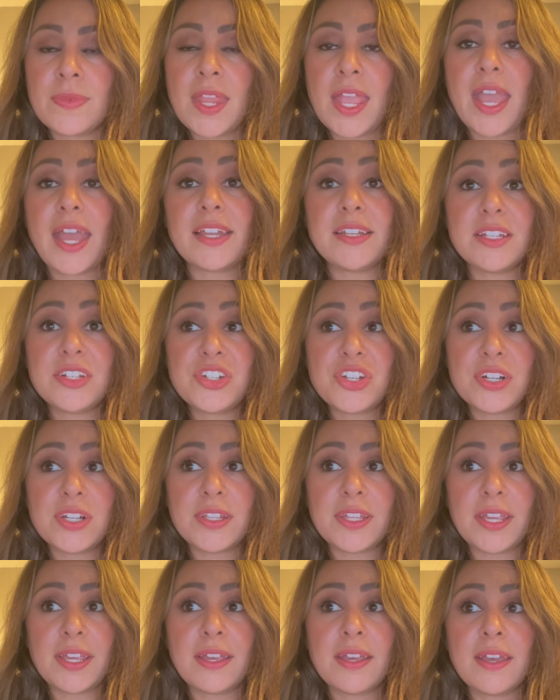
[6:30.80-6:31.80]

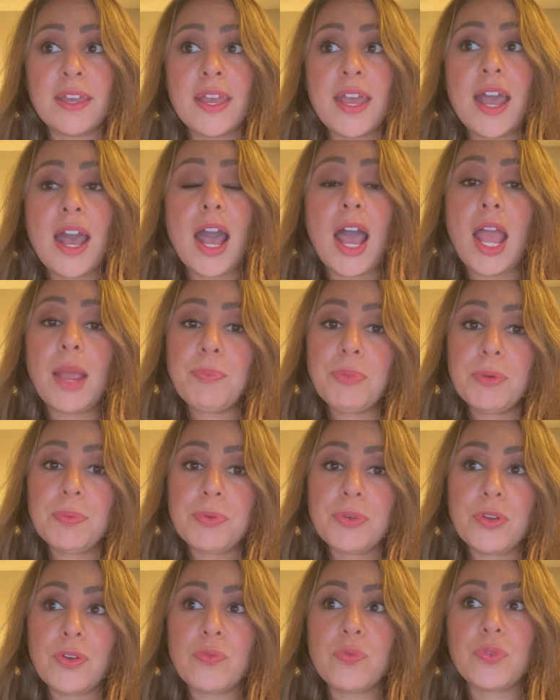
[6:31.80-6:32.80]
Additionally,
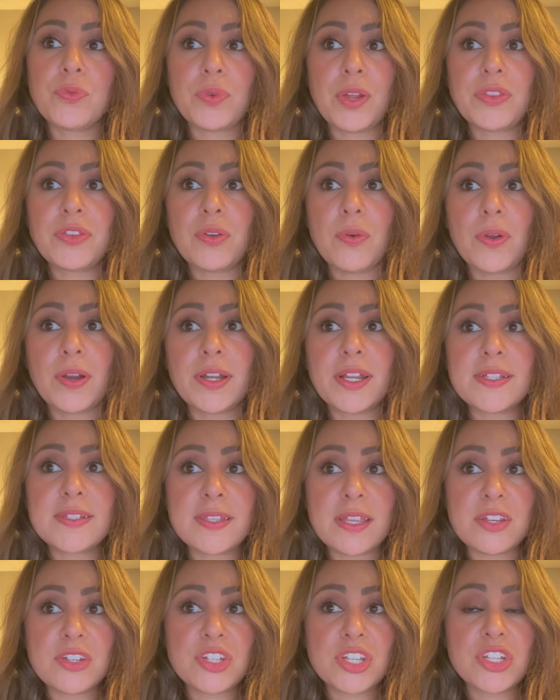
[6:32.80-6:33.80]
Hyperproof would run the
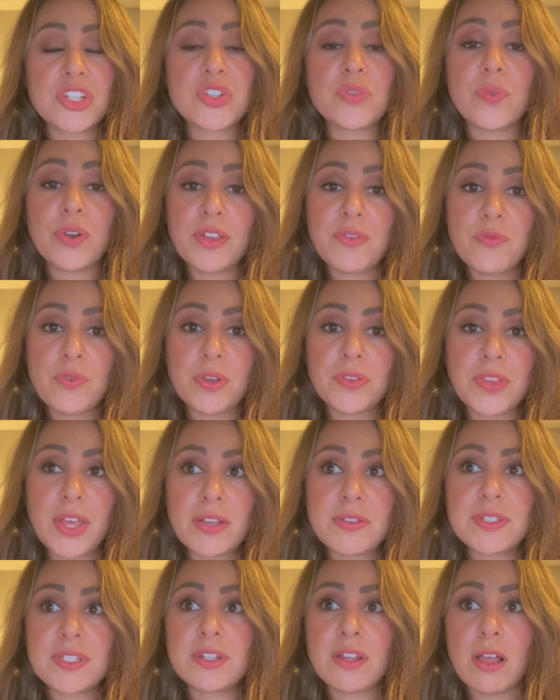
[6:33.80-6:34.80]
organization
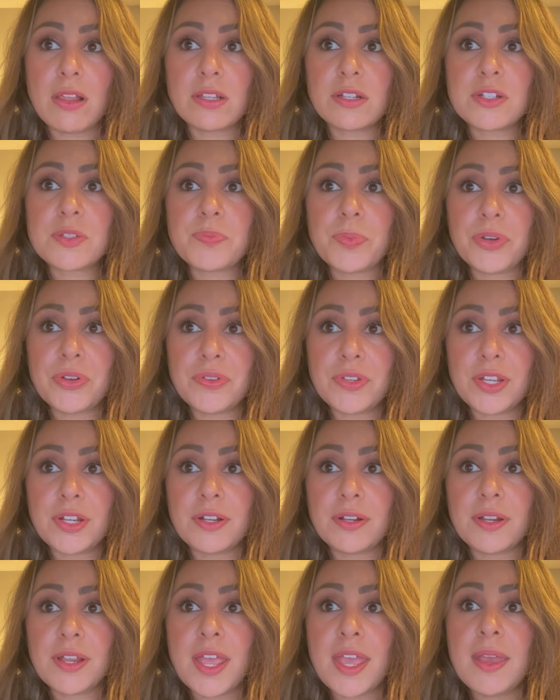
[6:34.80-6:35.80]
$24,000 per
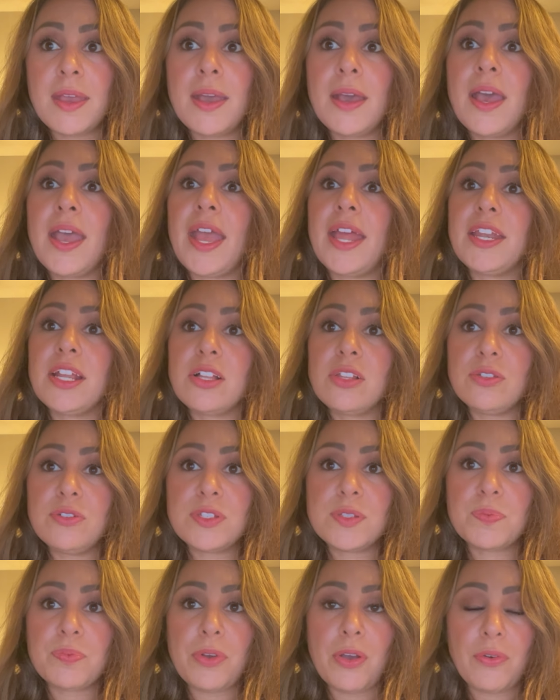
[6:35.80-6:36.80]
year and
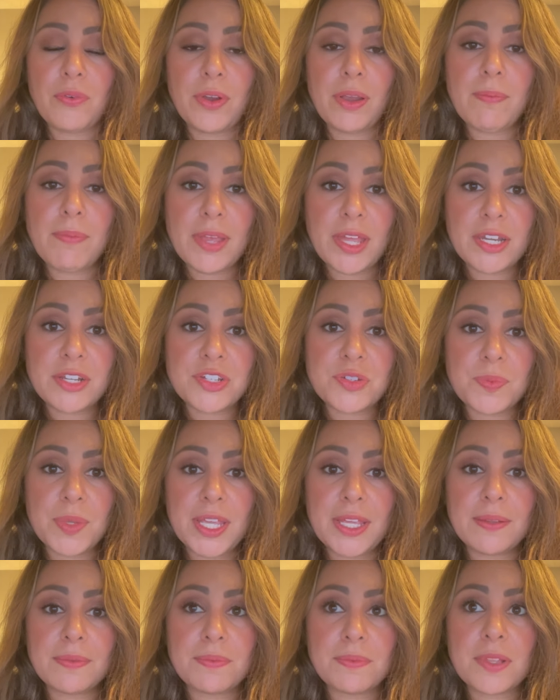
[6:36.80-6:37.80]
includes program
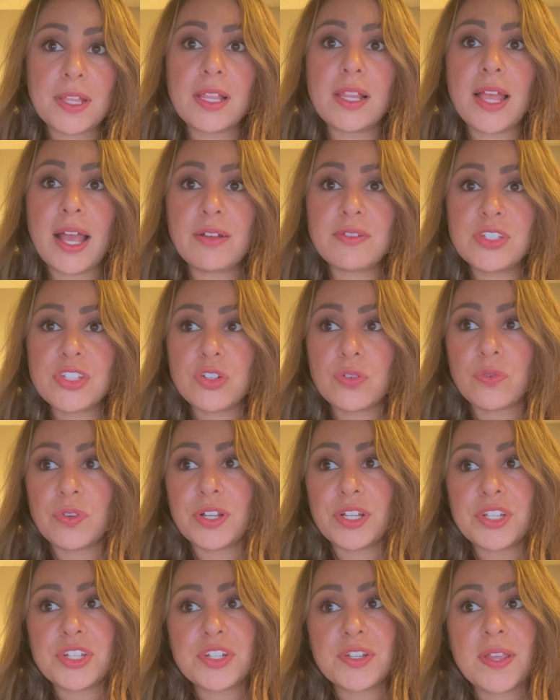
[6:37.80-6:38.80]
management, cloud
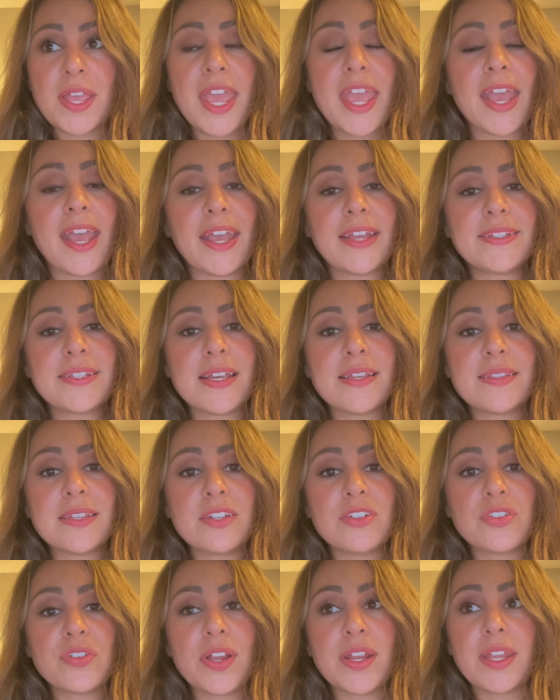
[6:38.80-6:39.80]
storage, a test
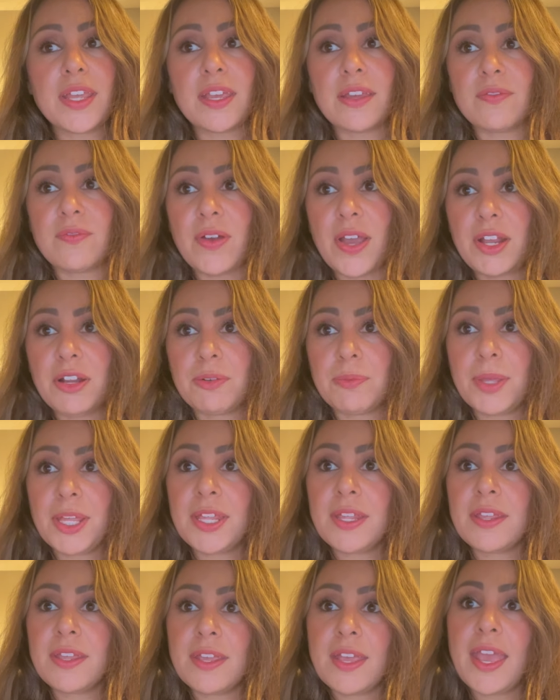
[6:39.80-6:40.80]
and training environment,
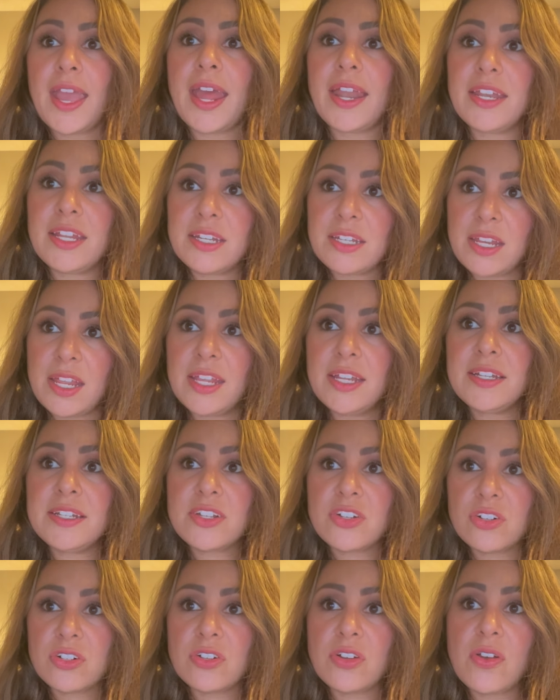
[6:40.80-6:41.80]
and an
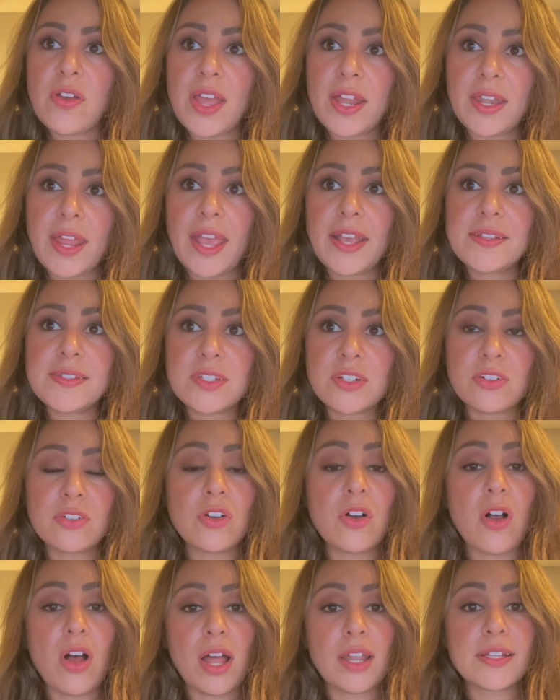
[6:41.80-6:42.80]
internal and
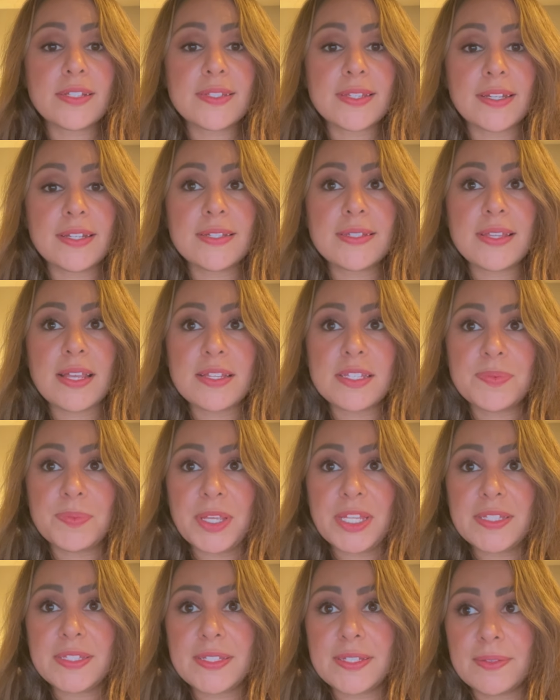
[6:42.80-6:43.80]
external audits and
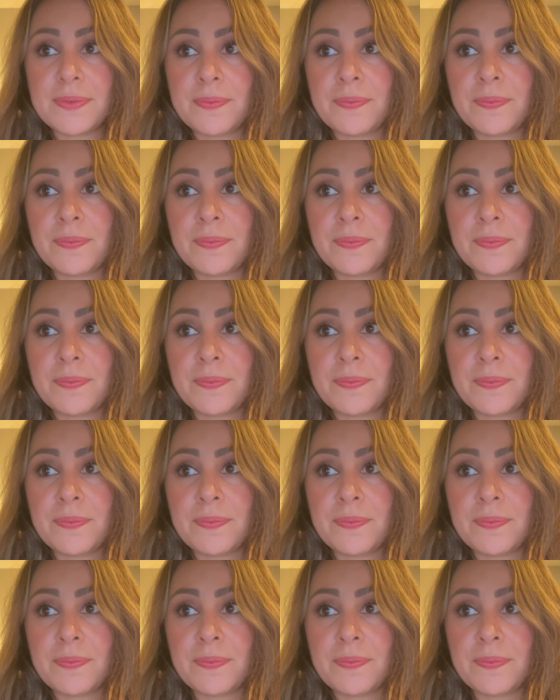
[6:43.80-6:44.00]
assessments.